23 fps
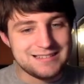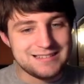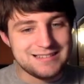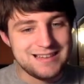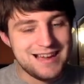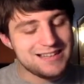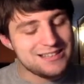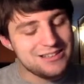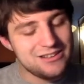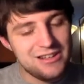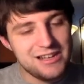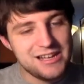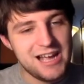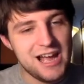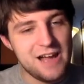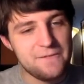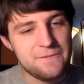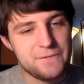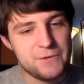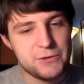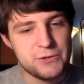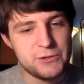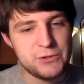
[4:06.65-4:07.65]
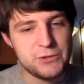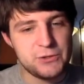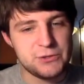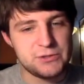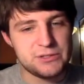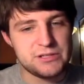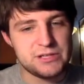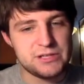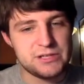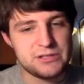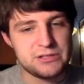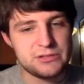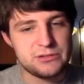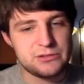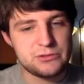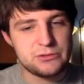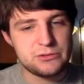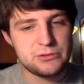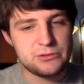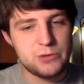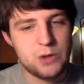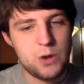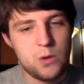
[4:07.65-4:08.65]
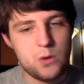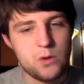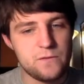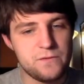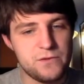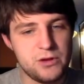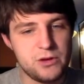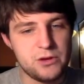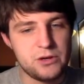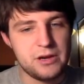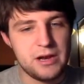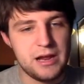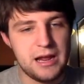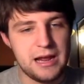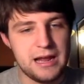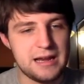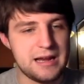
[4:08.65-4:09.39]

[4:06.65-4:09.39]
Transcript: That's all I got for news, and it's no review today.